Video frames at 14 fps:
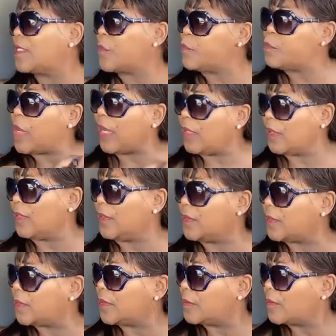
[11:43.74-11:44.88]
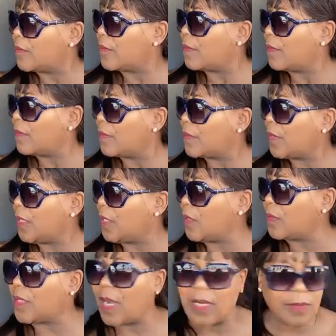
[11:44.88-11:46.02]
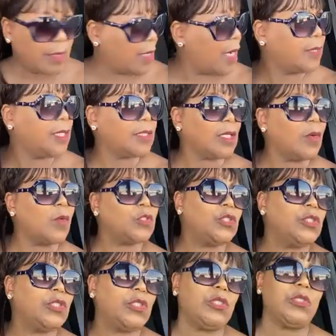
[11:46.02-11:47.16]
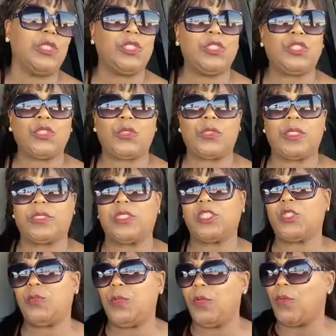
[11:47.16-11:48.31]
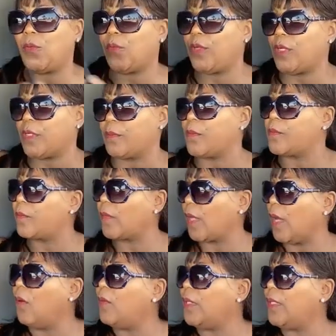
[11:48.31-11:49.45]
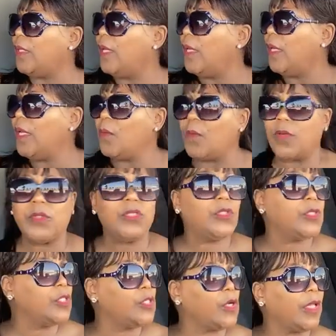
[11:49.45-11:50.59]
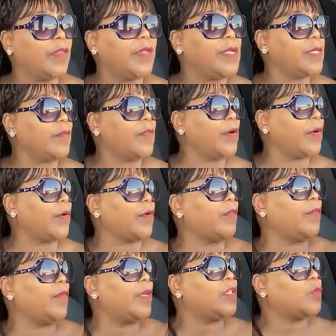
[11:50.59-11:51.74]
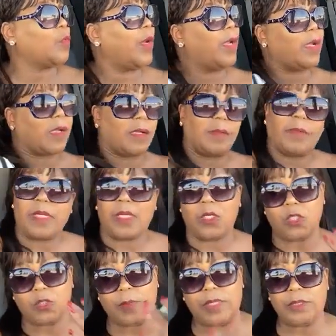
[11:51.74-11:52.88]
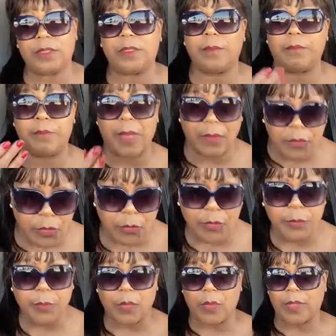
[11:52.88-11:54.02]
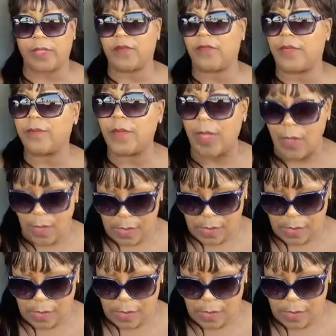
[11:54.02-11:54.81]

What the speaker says: It's a balance. You know, God just don't want you to enjoy the spirit realm only. He wants you to enjoy the things of the earth as well. But it goes back to the boundary part of it.